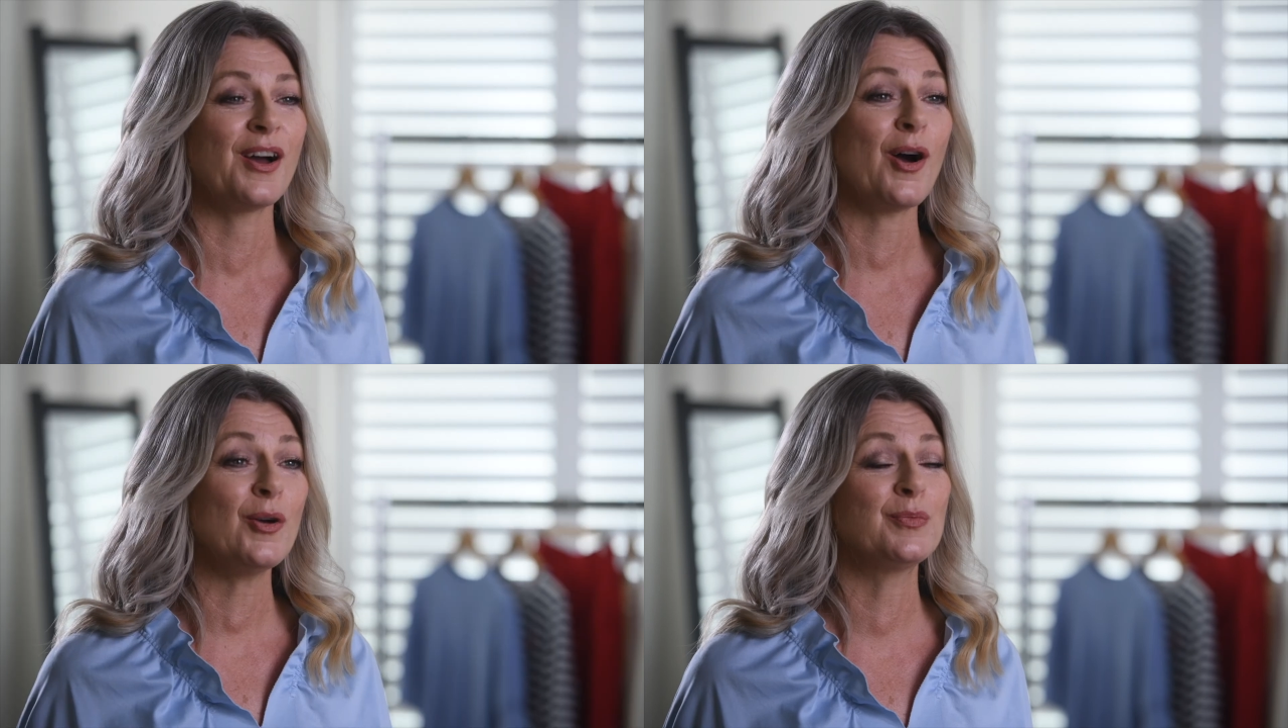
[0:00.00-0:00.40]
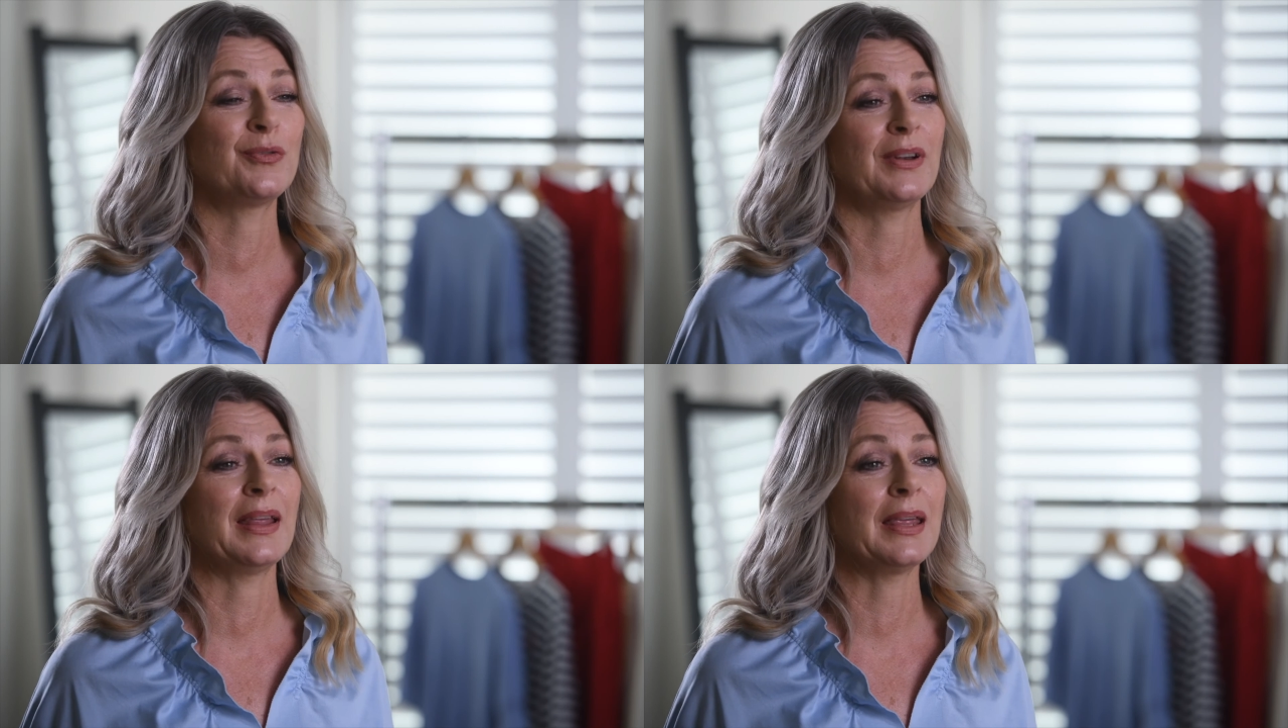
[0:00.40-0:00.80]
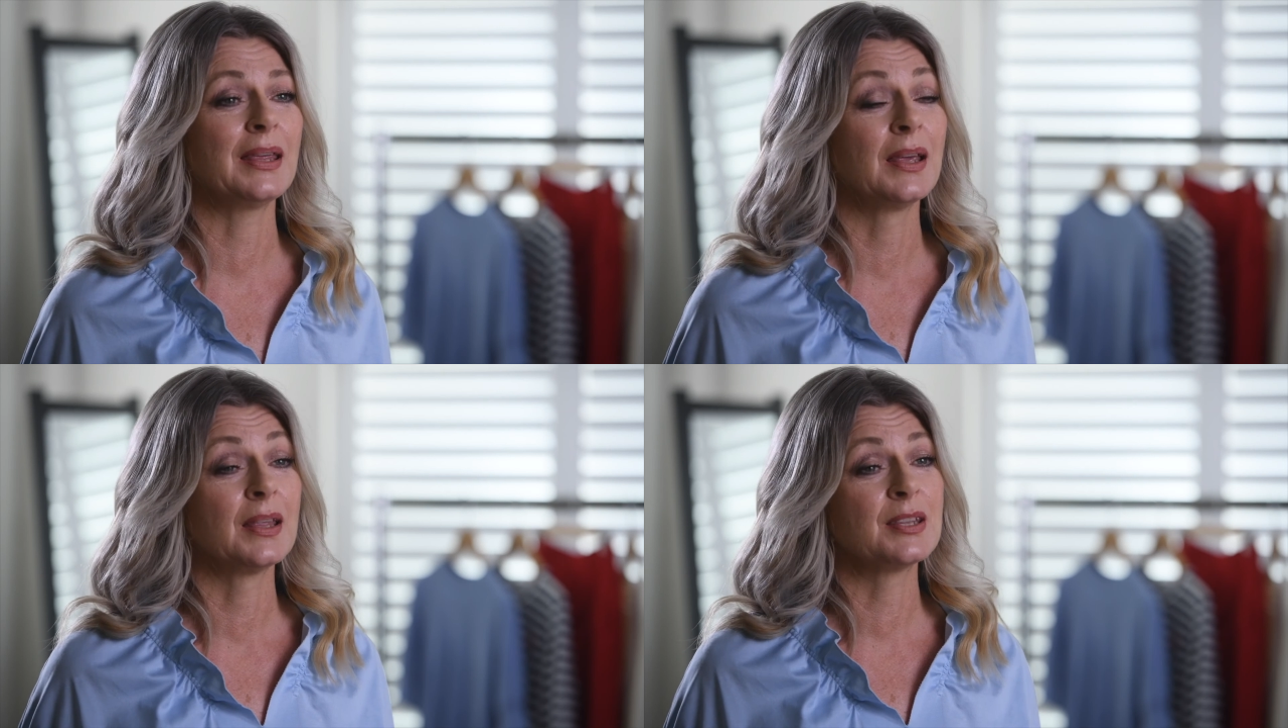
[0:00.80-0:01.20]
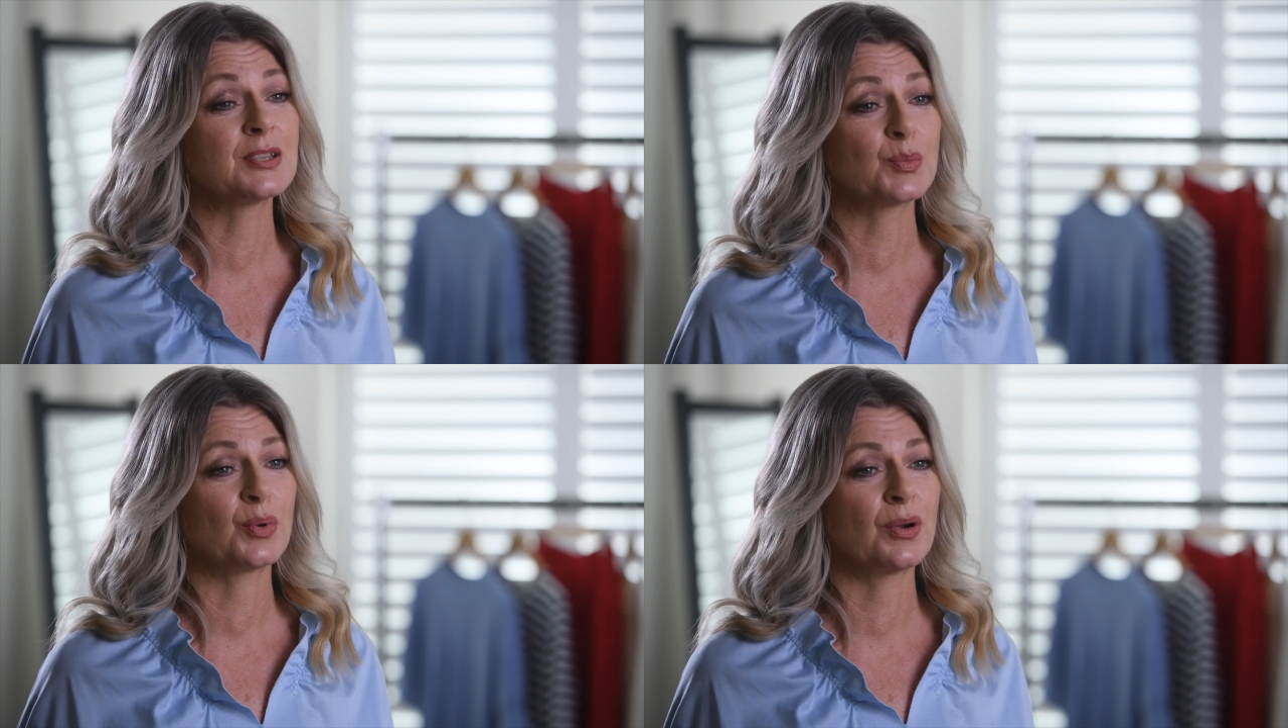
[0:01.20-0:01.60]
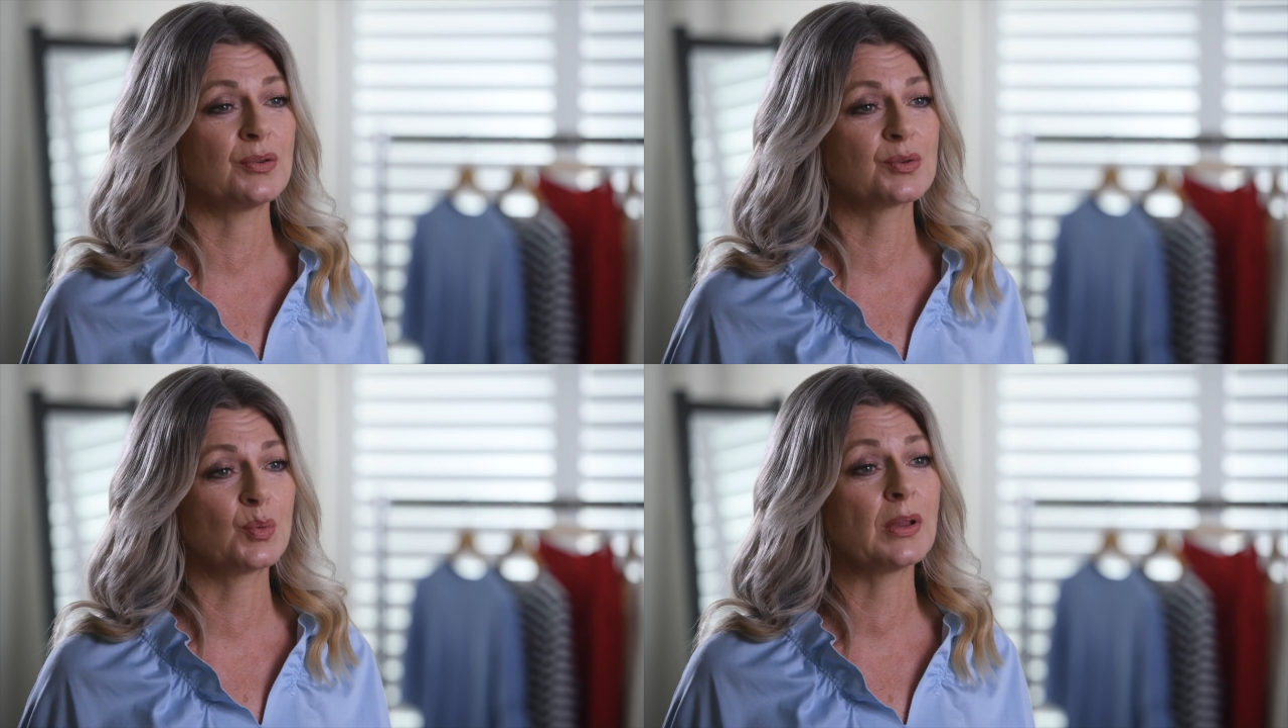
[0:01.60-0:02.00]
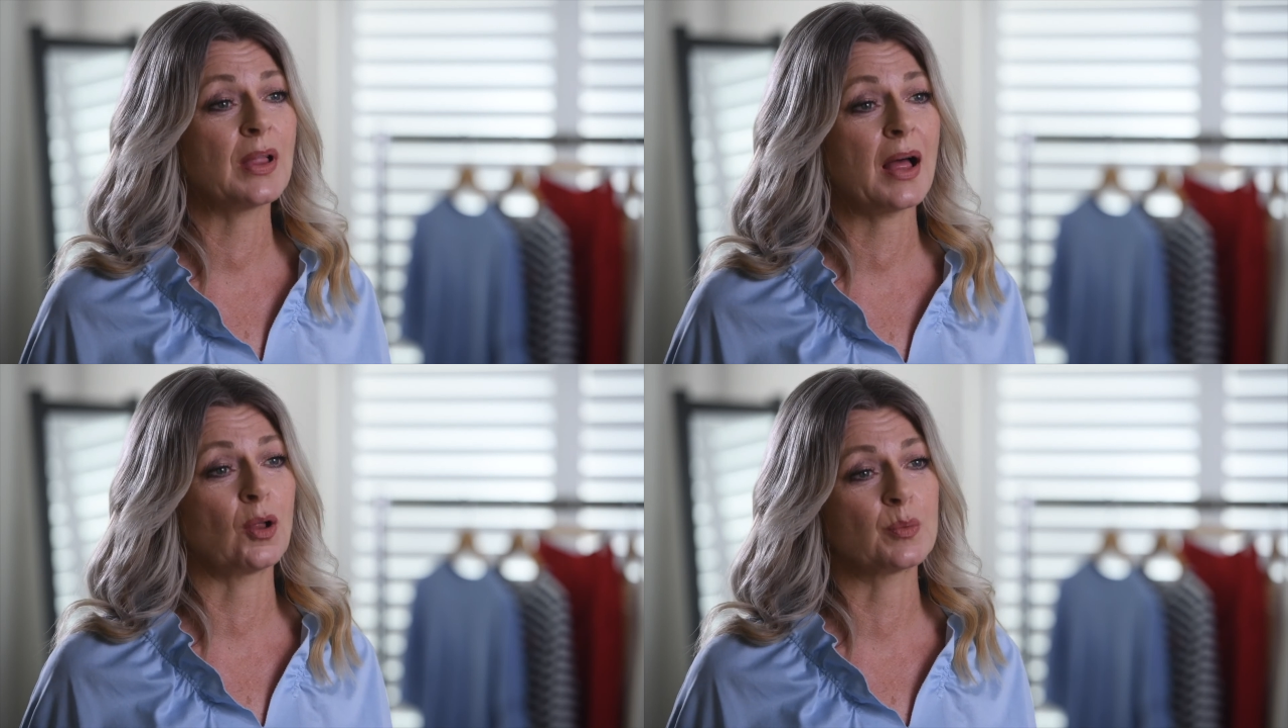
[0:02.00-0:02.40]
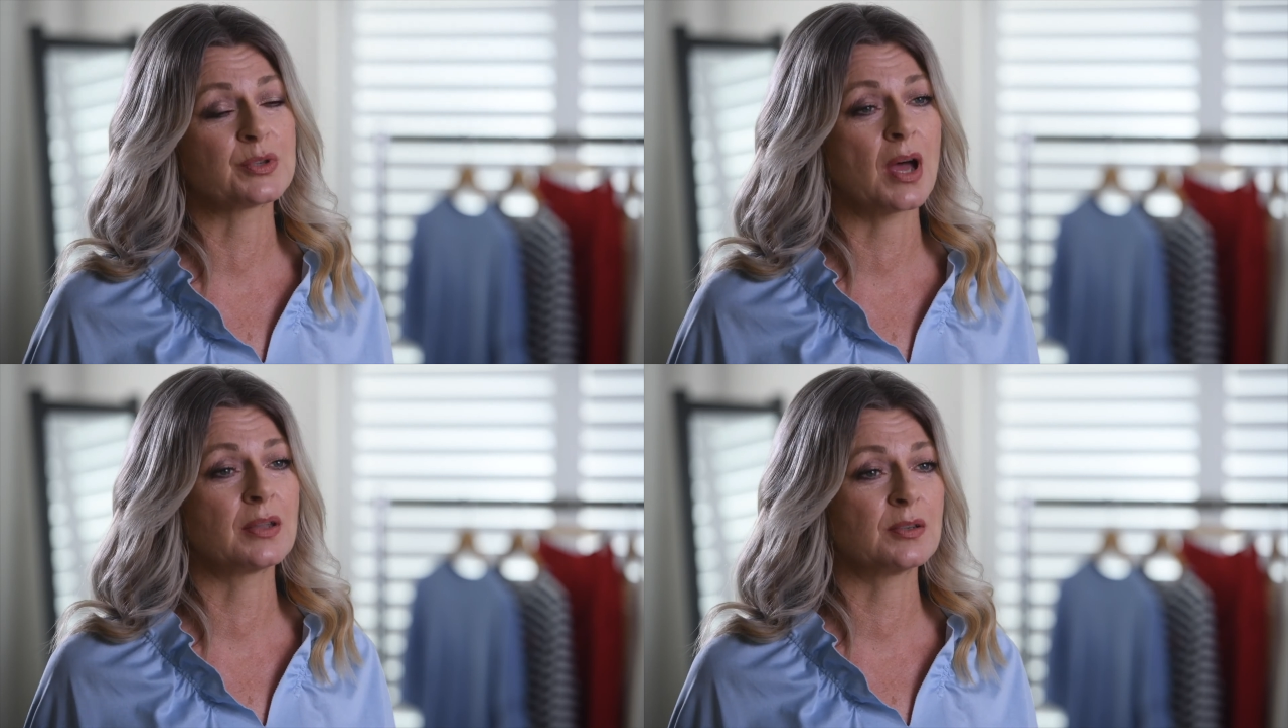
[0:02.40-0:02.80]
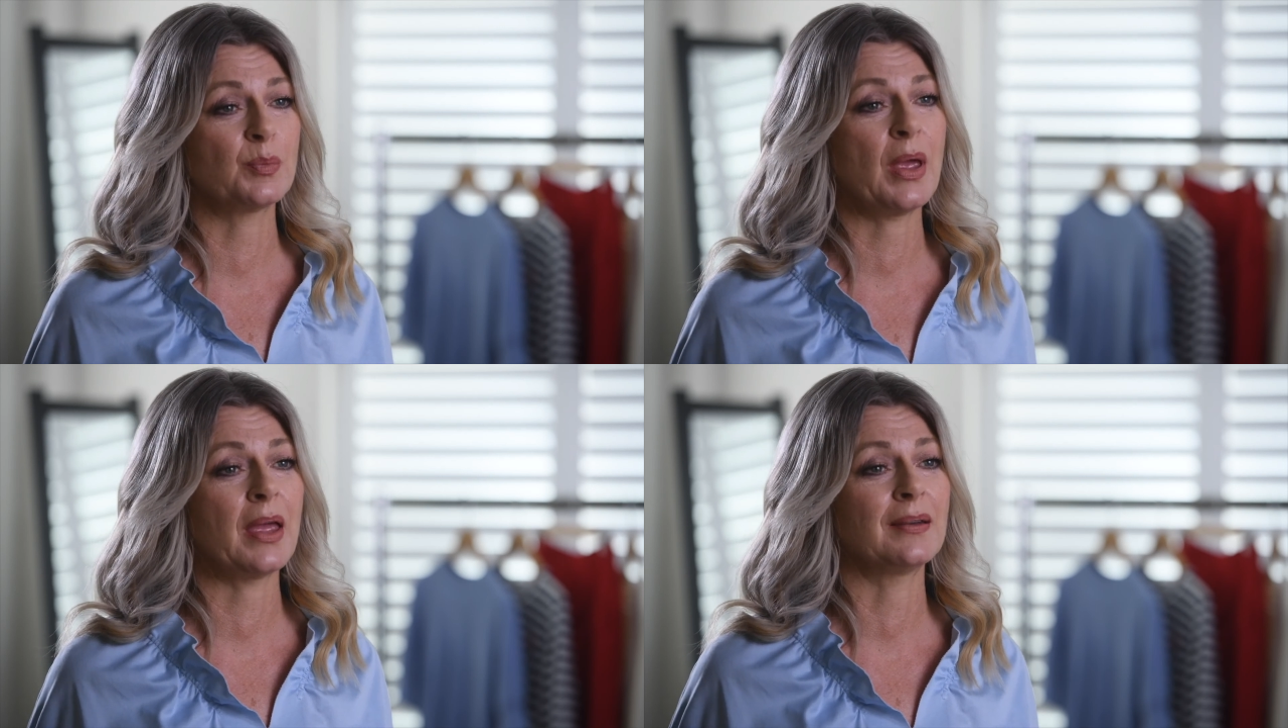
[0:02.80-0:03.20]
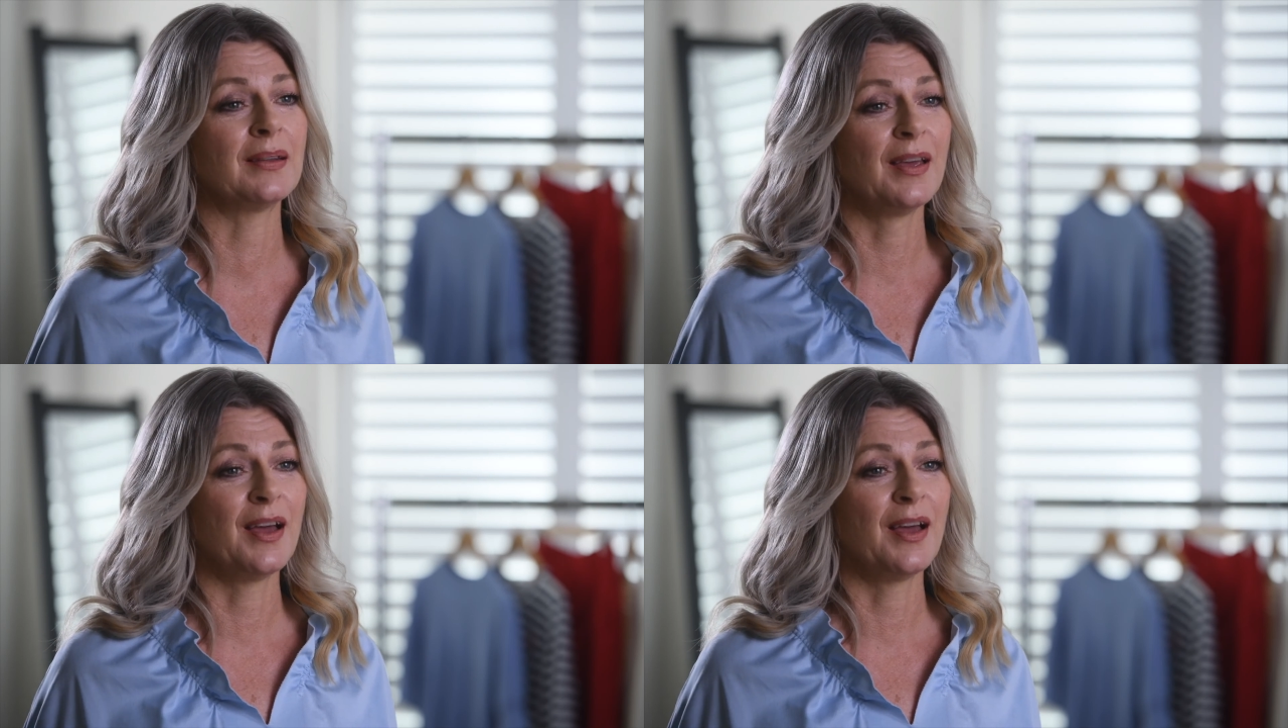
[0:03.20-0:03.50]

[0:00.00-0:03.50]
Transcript: Hopefully, this approach will help to underpin